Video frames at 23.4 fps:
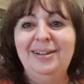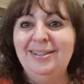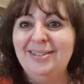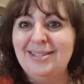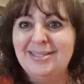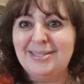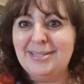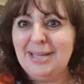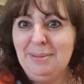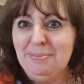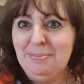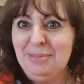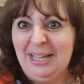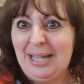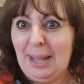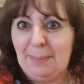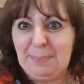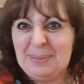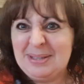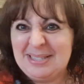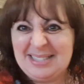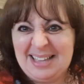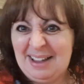the same thing
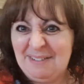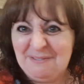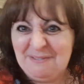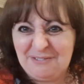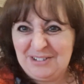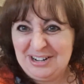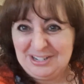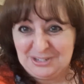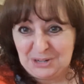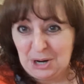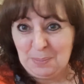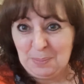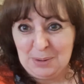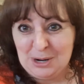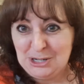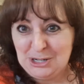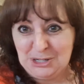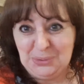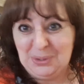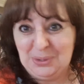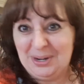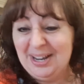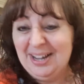happens every time I
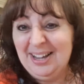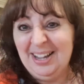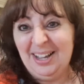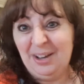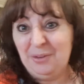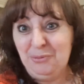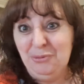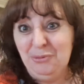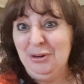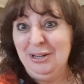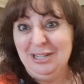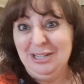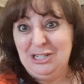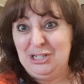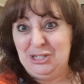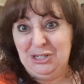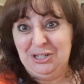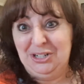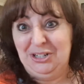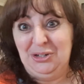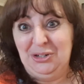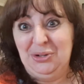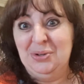do it. I really
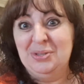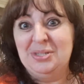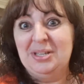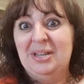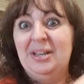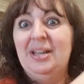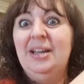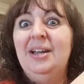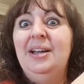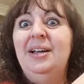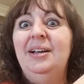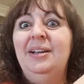shouldn't use it.